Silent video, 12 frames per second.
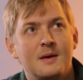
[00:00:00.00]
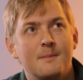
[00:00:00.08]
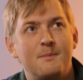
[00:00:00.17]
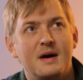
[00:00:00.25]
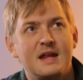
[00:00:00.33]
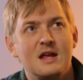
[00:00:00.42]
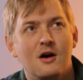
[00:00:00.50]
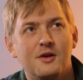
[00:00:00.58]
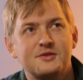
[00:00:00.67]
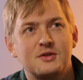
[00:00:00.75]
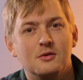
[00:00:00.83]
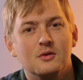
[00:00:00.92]
But he
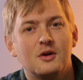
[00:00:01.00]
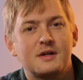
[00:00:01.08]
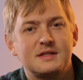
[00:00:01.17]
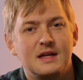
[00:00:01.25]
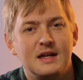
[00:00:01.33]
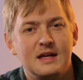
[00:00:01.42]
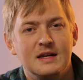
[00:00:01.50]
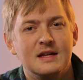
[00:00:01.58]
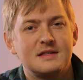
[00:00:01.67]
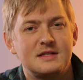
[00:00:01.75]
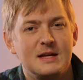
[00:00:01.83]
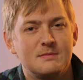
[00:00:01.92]
also looks at it and
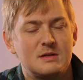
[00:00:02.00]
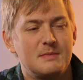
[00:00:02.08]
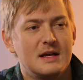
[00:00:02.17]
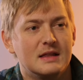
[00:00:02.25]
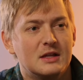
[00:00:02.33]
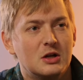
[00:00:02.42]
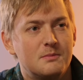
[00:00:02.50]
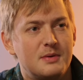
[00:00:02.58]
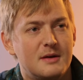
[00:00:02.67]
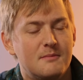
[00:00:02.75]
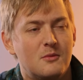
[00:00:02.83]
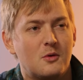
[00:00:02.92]
it seems to be a little
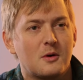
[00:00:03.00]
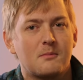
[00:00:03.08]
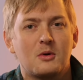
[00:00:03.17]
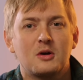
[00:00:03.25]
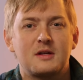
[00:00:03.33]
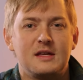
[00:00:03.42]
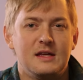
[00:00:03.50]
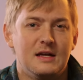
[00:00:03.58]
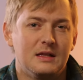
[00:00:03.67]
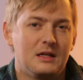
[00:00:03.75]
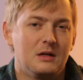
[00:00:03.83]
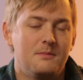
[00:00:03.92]
bit more murky,
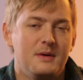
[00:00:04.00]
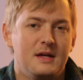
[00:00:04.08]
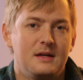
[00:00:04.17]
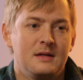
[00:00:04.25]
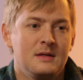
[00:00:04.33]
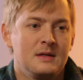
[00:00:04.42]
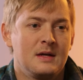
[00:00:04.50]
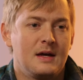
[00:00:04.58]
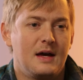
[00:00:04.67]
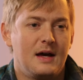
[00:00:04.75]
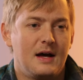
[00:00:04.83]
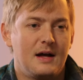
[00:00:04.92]
a little bit
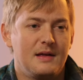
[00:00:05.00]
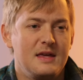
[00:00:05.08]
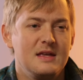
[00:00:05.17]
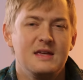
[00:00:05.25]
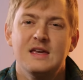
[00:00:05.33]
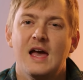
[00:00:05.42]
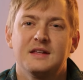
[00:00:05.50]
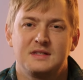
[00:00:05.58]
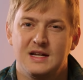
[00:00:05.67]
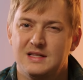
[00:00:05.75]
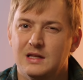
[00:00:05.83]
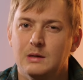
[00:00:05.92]
uh, he, he
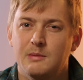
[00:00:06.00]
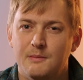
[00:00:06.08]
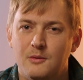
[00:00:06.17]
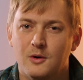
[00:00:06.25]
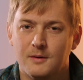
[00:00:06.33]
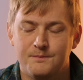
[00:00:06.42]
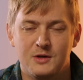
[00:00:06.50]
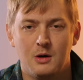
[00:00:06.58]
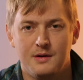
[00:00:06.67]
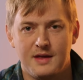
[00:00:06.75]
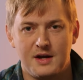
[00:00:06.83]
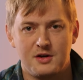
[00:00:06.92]
hesitates a little bit more
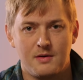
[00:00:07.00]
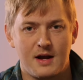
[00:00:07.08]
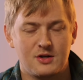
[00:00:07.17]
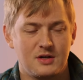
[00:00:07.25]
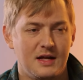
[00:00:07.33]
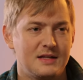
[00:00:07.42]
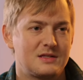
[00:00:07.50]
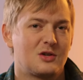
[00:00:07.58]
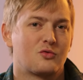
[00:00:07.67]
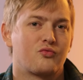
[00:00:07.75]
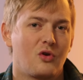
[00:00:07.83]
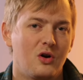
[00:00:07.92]
going that direction. It's
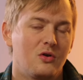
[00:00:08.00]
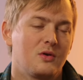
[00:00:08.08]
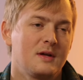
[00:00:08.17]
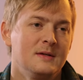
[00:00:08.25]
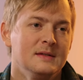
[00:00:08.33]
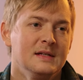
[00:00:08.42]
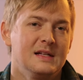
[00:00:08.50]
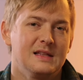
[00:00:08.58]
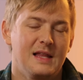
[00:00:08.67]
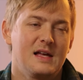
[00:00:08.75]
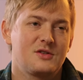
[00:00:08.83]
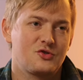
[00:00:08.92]
The Road
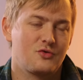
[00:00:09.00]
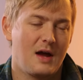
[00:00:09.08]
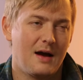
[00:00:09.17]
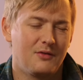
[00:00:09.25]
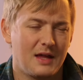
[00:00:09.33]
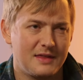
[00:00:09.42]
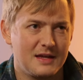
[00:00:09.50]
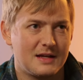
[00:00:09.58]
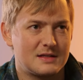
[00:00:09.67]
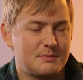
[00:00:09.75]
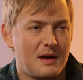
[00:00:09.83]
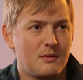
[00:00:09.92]
Less Traveled. I think
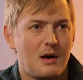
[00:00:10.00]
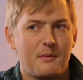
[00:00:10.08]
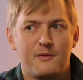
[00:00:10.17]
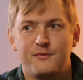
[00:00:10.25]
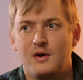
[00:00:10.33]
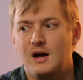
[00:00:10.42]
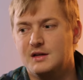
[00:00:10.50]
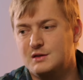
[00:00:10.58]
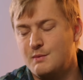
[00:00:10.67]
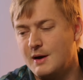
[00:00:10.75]
it's by Robert Frost.